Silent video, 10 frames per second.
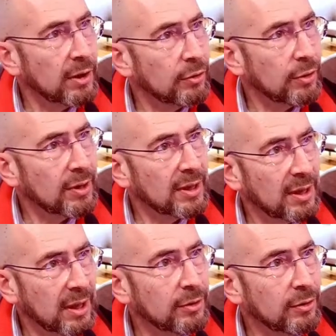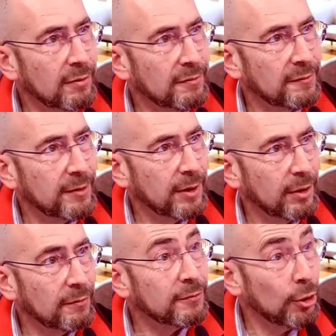the kind
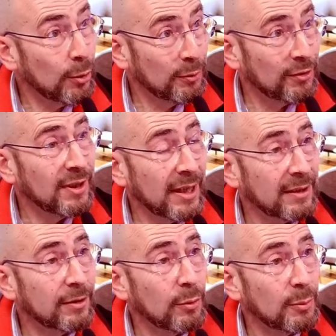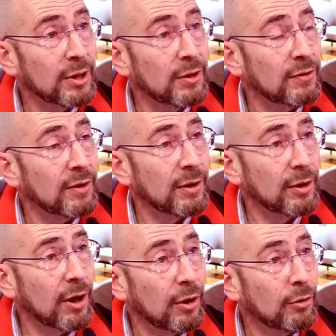of jobs that companies
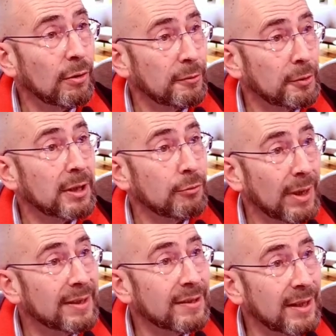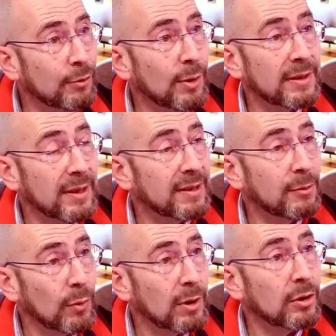are offering right now and that they
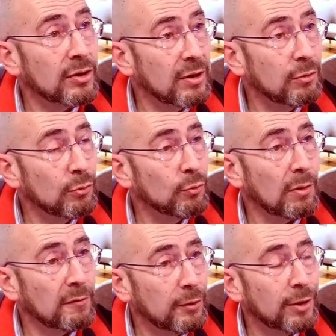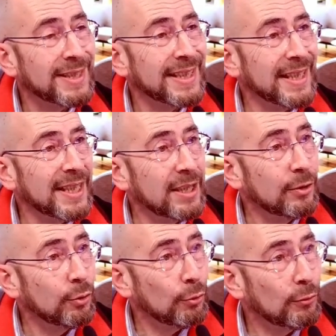will continue to offer in the
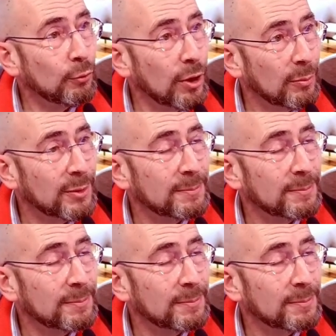years to come.